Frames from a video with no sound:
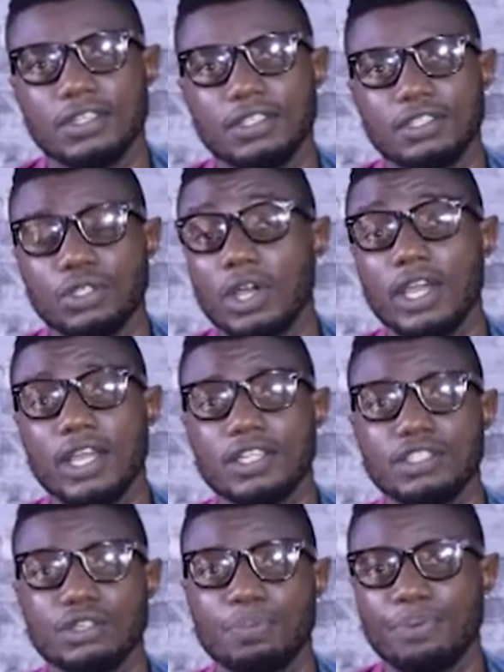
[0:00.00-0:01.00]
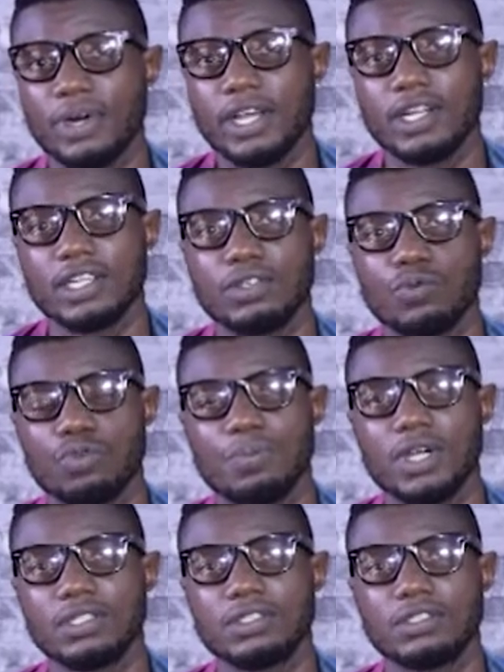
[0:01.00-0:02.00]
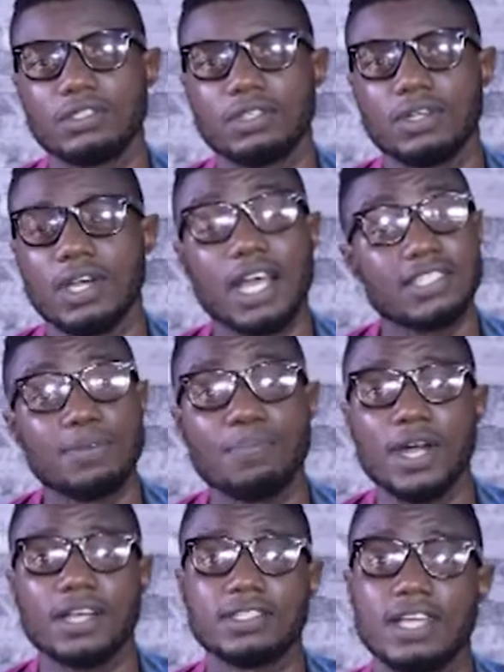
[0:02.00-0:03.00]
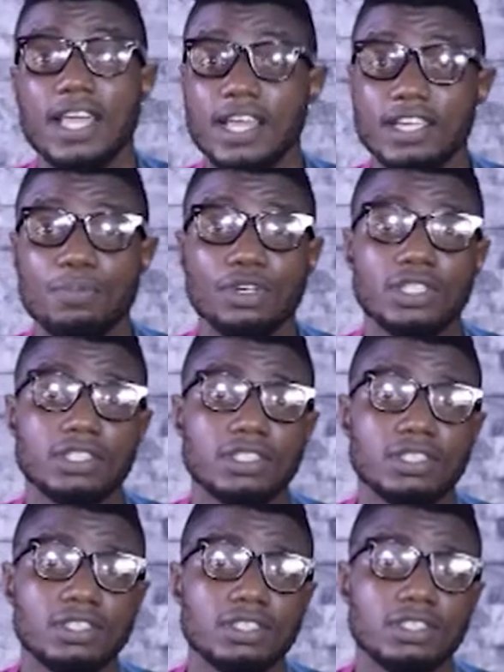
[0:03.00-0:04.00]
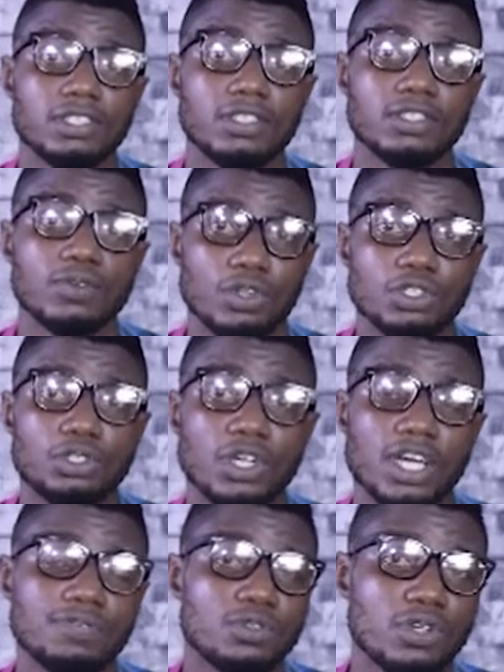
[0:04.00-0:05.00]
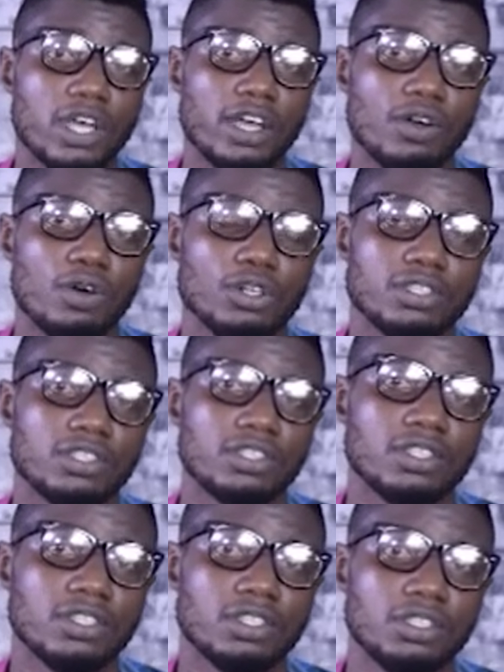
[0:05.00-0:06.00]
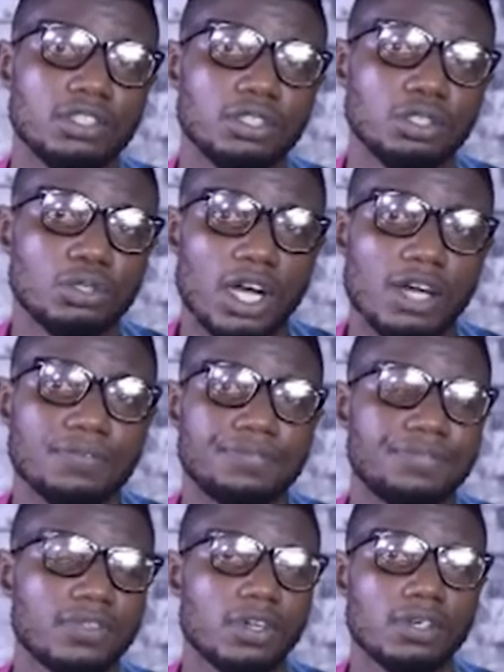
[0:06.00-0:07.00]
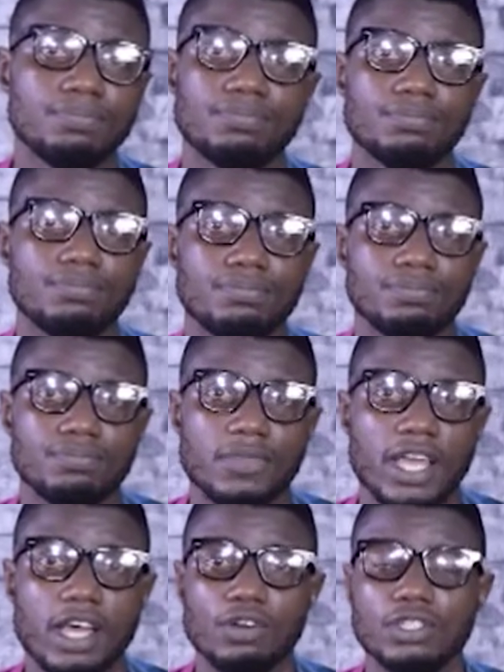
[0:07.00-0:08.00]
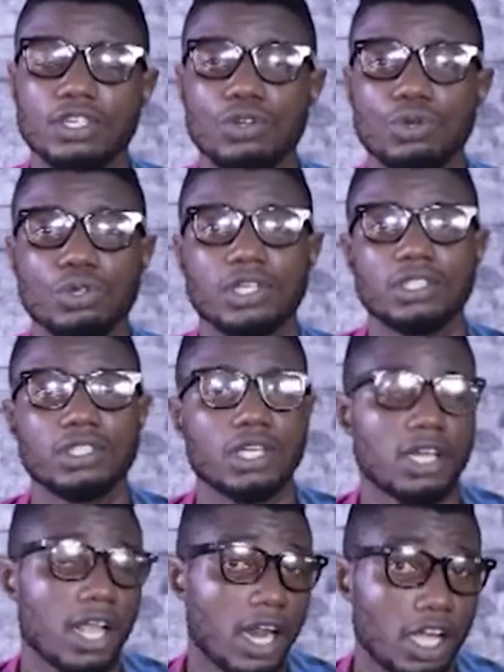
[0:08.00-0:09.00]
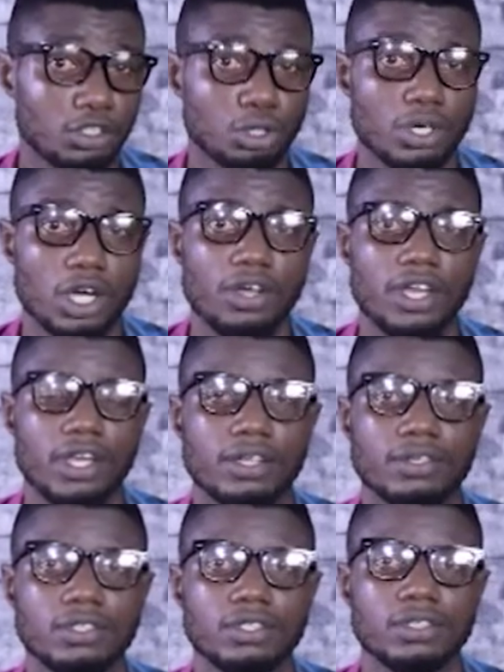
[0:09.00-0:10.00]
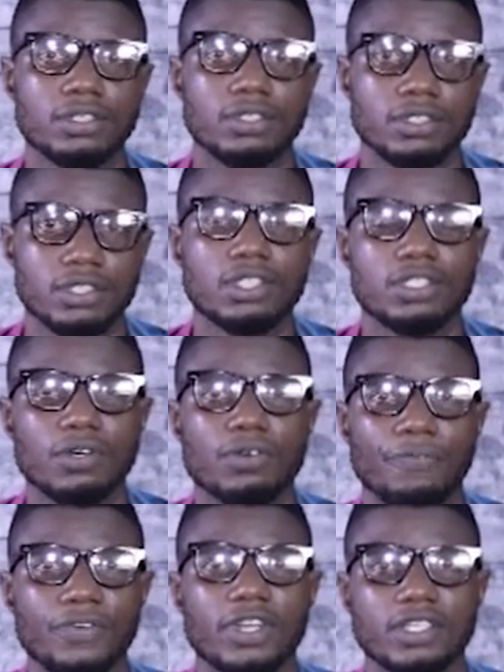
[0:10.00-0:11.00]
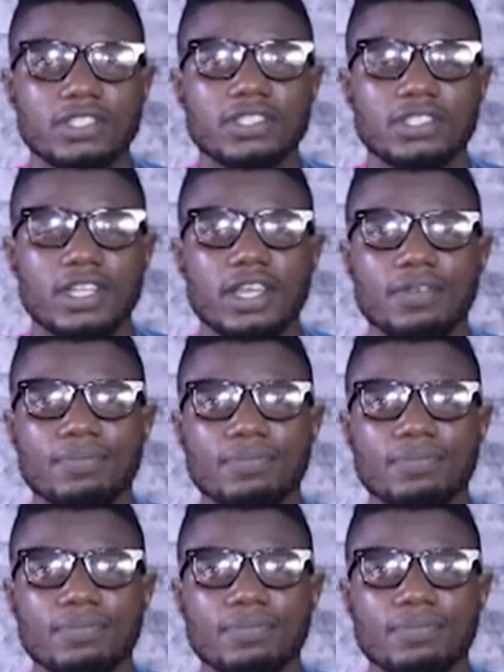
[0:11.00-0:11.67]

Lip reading: Your hair is your pride as a woman. As a man, anybody, once you have good haircuts, you have healthy looking natural hair, the confidence is there.